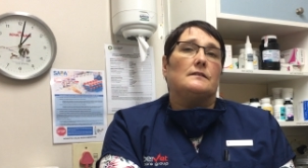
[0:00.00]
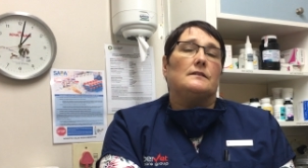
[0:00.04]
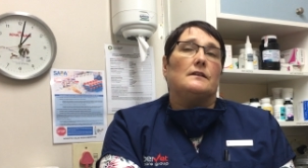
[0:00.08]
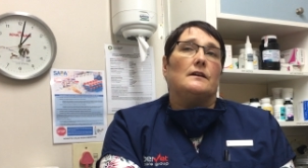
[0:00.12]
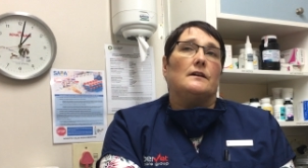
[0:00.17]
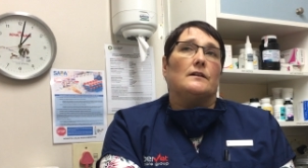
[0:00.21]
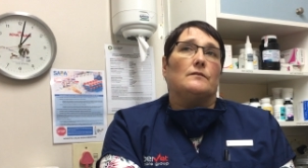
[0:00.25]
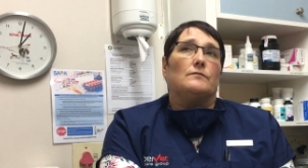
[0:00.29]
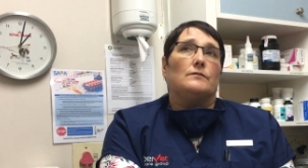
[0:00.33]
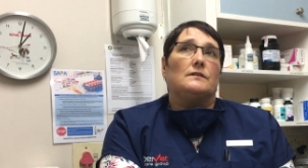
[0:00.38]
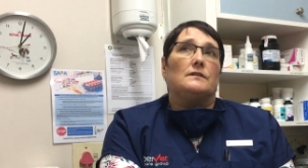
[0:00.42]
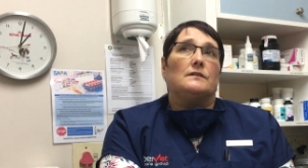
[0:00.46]

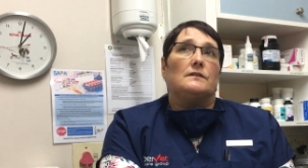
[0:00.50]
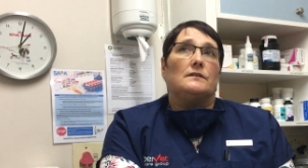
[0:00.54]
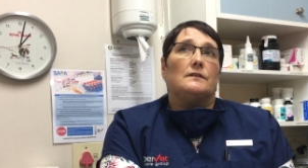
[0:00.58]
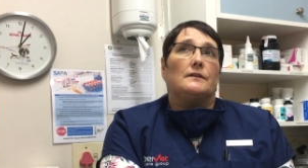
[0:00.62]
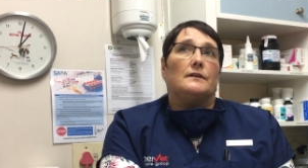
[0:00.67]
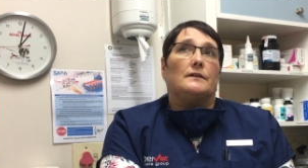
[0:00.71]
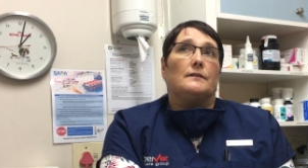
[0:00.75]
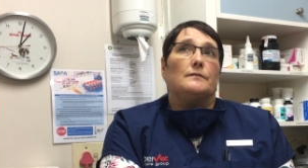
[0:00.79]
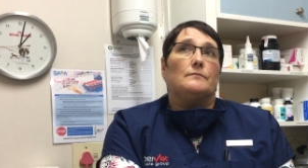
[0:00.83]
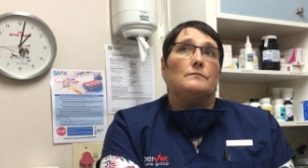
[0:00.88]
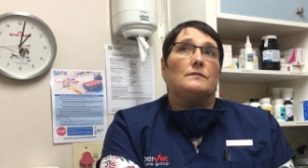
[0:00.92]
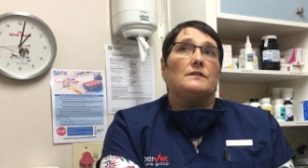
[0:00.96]
I would
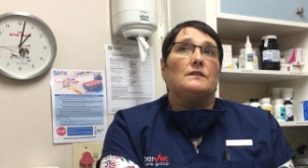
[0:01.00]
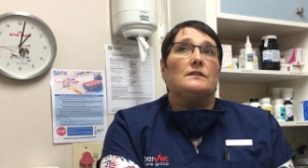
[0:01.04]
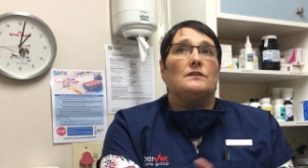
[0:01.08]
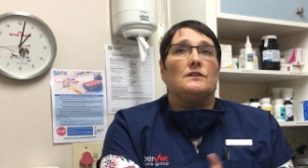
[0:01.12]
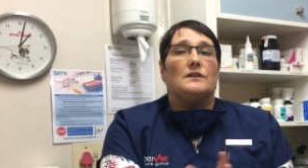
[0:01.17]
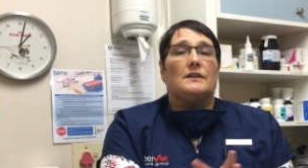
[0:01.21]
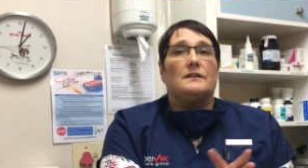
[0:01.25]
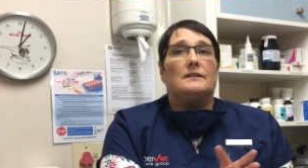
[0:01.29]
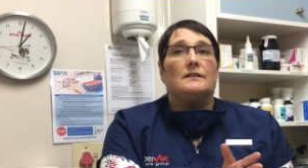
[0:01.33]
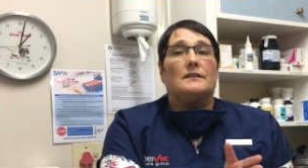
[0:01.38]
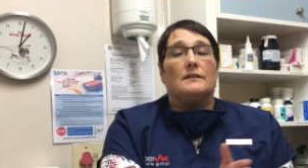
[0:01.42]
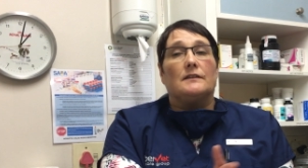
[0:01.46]

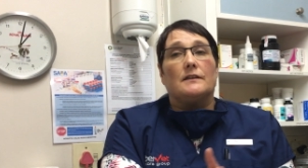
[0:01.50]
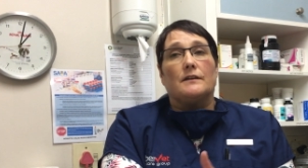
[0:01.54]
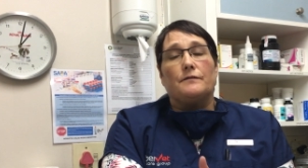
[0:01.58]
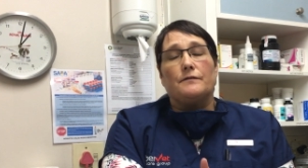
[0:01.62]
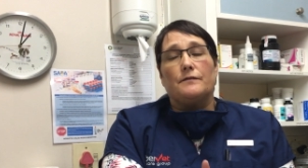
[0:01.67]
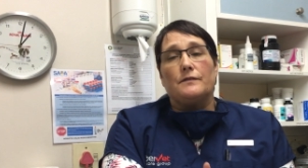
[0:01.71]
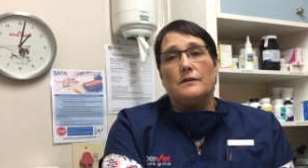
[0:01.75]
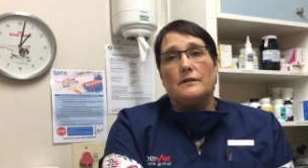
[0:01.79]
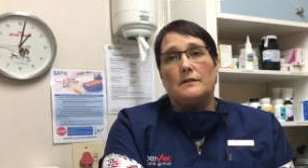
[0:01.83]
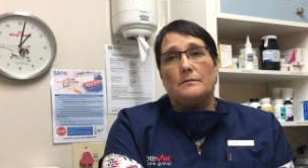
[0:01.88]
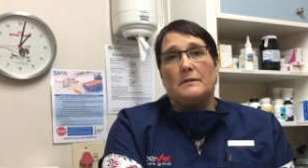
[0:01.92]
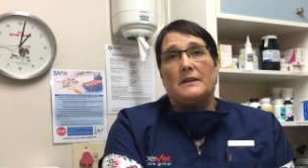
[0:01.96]
suggest that they
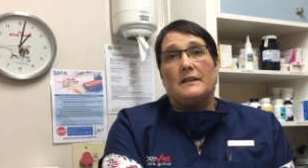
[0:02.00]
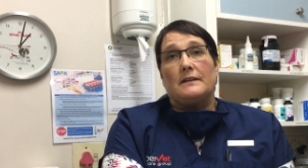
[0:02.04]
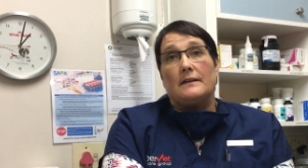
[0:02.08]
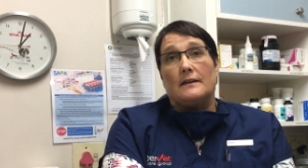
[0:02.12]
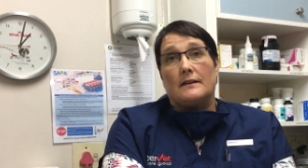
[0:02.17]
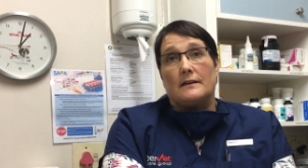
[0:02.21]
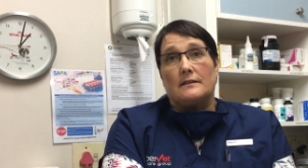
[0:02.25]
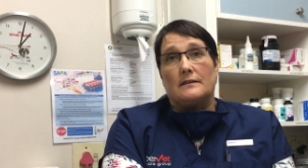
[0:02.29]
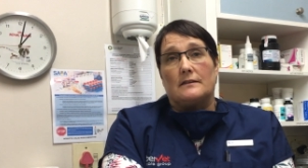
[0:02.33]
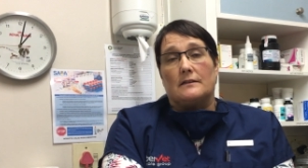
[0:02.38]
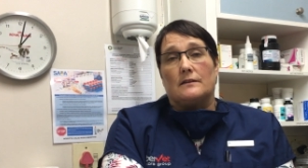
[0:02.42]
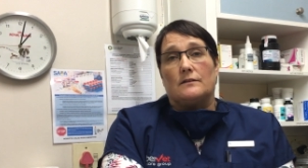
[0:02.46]
first be
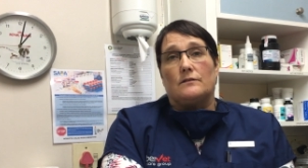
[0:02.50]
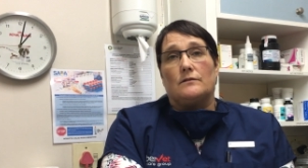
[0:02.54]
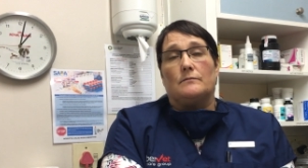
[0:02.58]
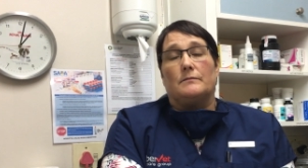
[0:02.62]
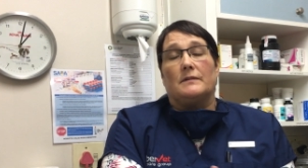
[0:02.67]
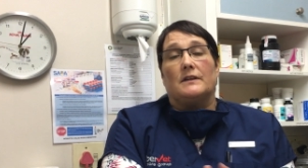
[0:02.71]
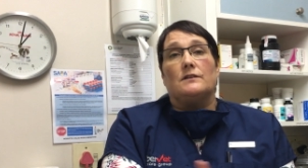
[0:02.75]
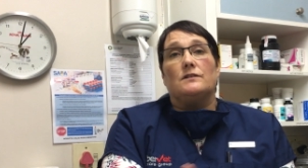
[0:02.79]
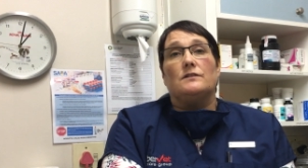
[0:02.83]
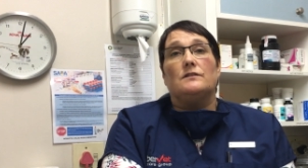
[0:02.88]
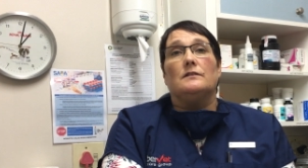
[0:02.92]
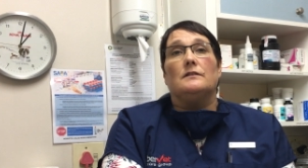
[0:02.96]
tested to
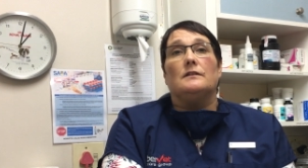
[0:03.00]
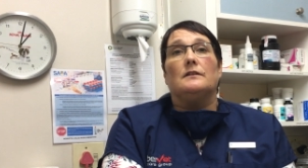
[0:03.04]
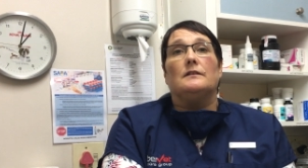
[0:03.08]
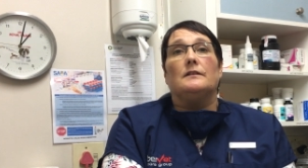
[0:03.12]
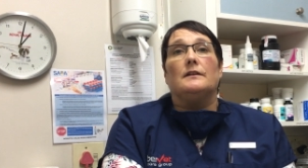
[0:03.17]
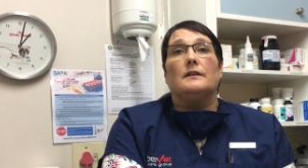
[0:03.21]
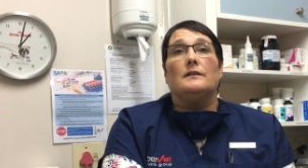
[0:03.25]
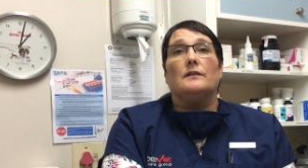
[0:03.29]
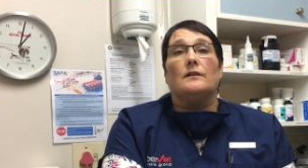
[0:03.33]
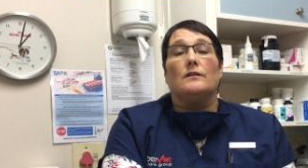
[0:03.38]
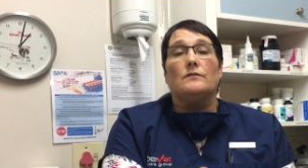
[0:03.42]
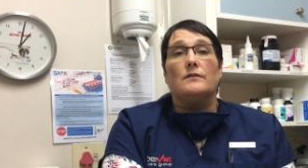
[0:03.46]
make sure that
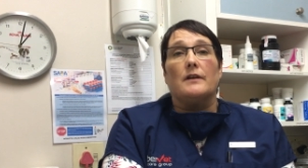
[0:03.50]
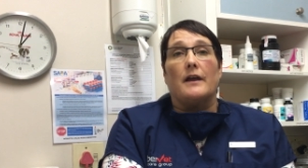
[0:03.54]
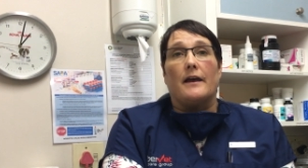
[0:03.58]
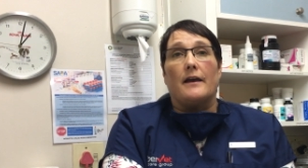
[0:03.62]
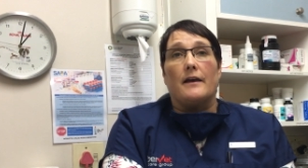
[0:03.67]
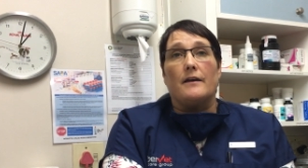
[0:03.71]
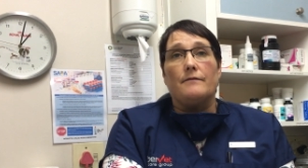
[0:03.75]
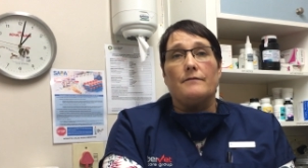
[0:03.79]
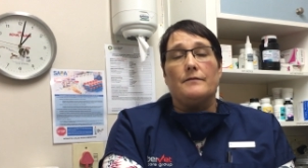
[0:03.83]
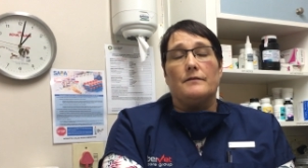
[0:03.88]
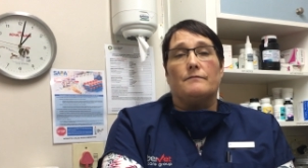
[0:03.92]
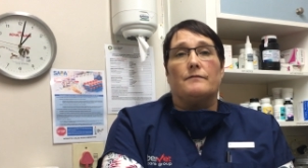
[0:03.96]
they don't
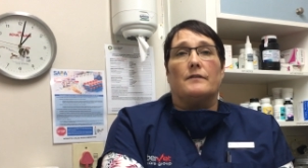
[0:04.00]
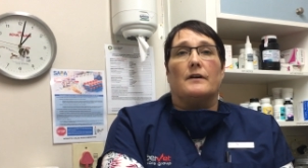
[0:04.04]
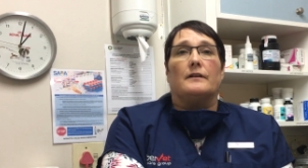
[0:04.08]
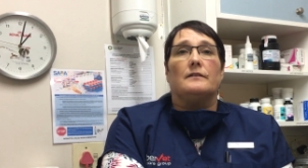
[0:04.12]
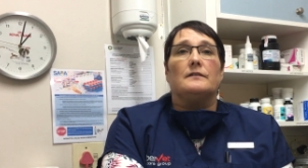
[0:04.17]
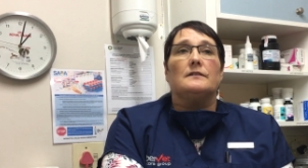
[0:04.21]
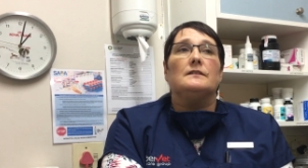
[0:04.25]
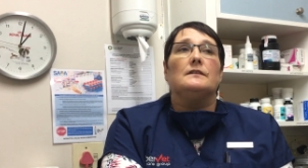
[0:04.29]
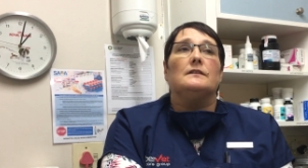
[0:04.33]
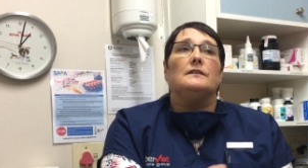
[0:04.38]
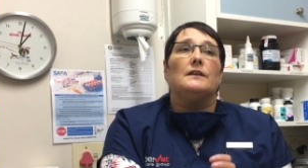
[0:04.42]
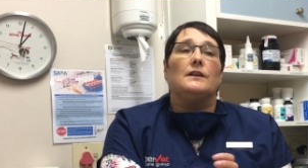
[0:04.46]
have the
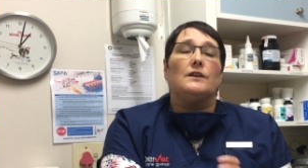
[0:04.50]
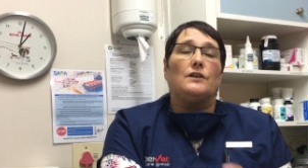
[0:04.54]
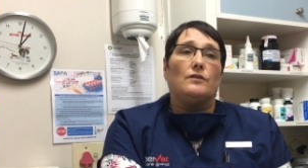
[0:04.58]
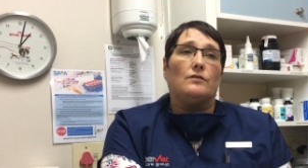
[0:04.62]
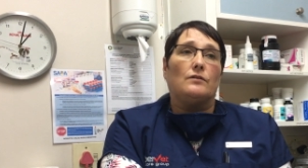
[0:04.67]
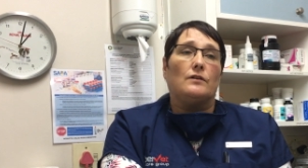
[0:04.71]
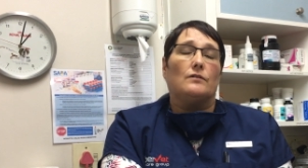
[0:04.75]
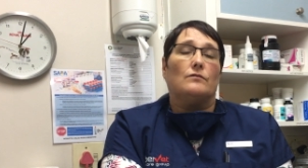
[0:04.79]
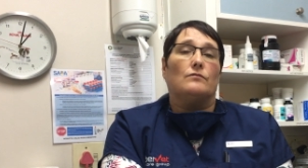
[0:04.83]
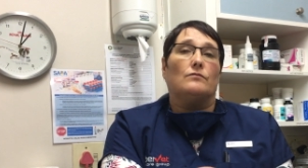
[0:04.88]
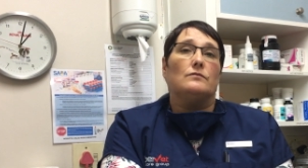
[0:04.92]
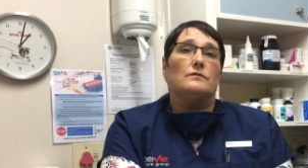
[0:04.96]
virus, and then you
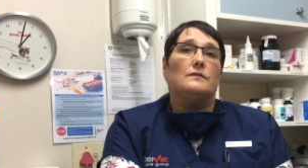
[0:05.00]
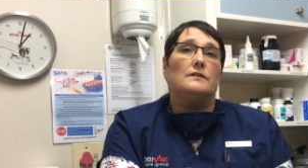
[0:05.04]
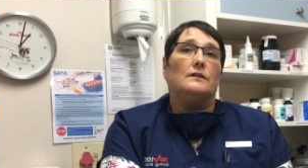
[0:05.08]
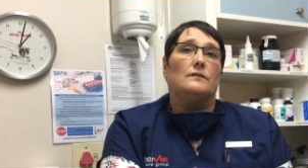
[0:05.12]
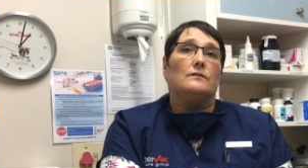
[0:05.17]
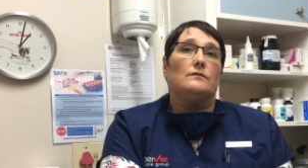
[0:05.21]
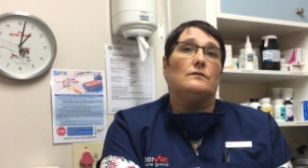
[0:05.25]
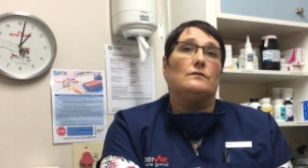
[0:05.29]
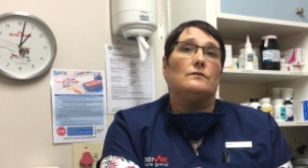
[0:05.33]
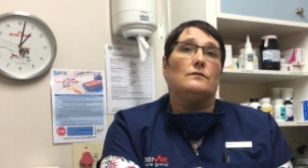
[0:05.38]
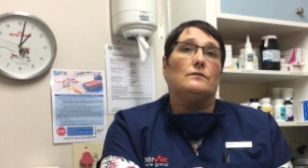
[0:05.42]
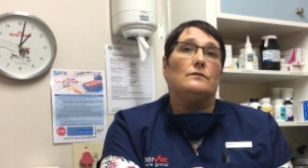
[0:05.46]
can also
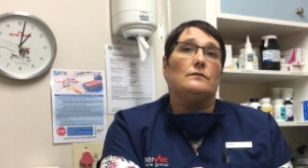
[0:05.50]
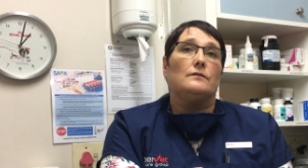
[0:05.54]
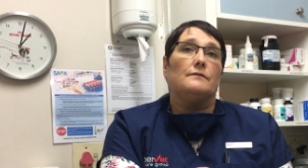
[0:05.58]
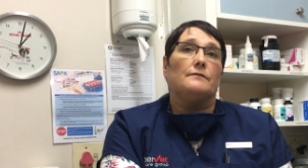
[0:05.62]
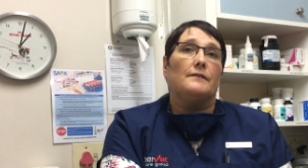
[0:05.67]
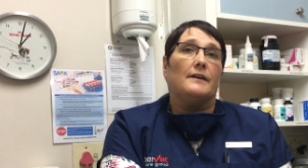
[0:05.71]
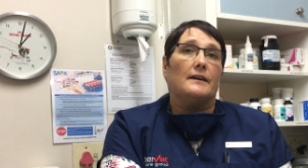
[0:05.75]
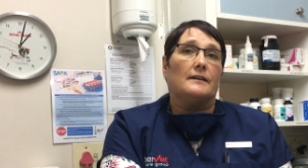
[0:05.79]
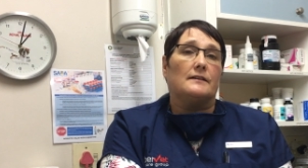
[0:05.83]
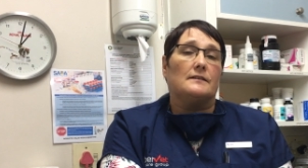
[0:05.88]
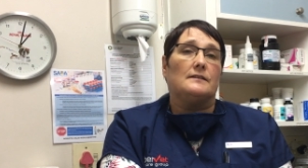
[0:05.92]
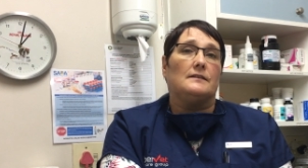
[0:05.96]
do the
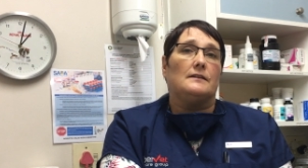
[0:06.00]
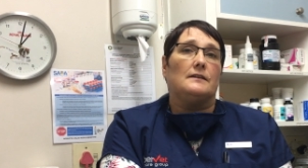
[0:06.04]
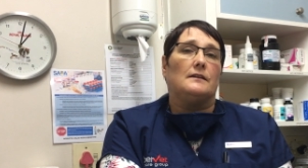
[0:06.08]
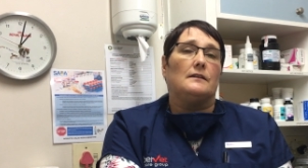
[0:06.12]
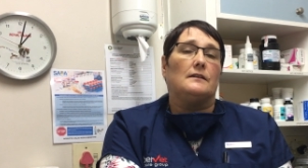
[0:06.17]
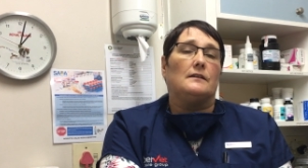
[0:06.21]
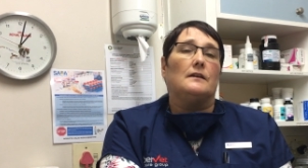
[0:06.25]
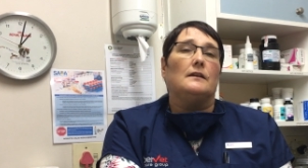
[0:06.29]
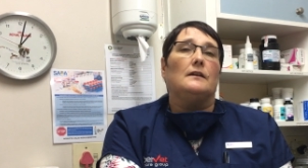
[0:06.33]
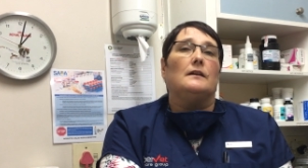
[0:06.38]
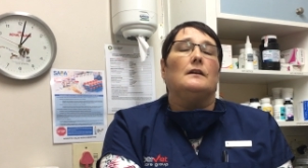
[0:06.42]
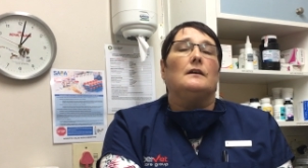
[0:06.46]

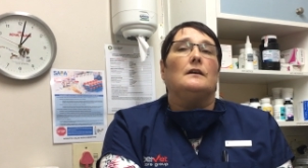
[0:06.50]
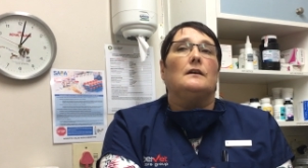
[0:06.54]
vaccine